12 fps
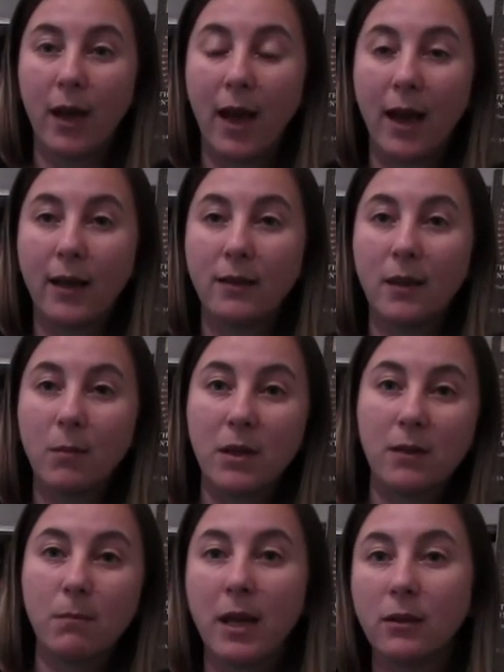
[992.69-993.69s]

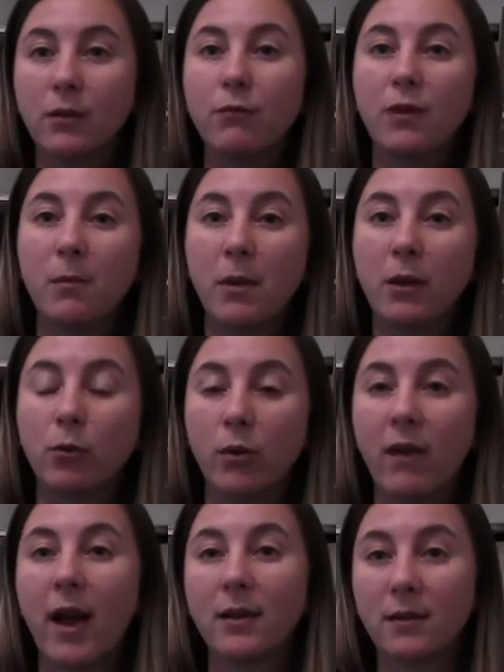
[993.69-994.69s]
academics, male and female, who have
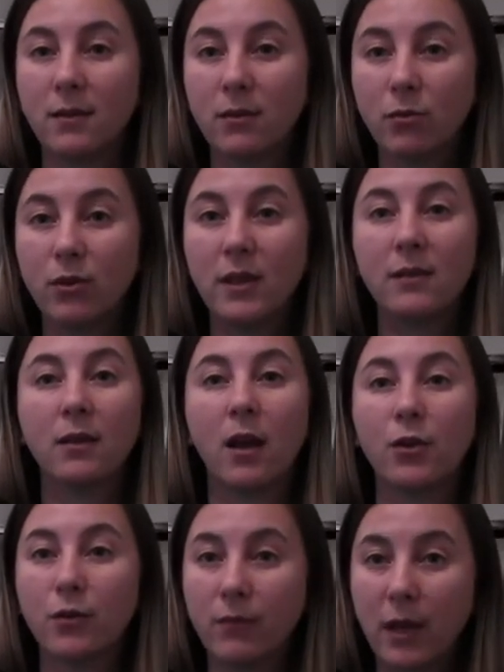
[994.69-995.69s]
access to these
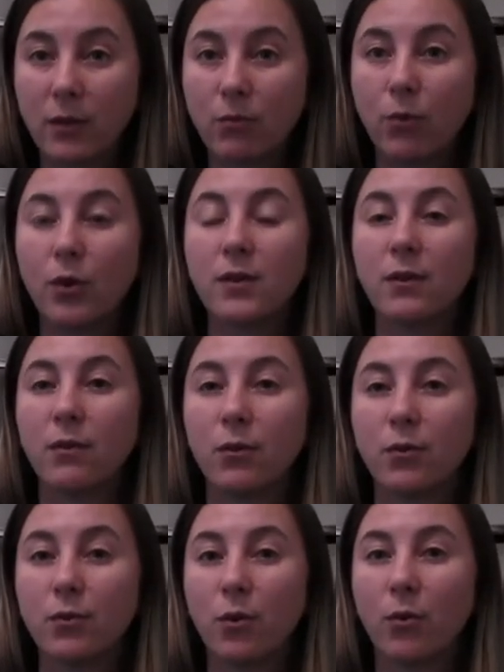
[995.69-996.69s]
kinds of networks and
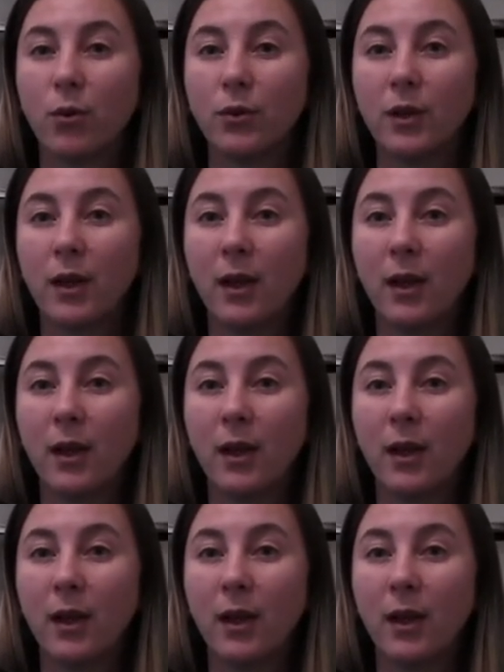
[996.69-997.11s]
so on.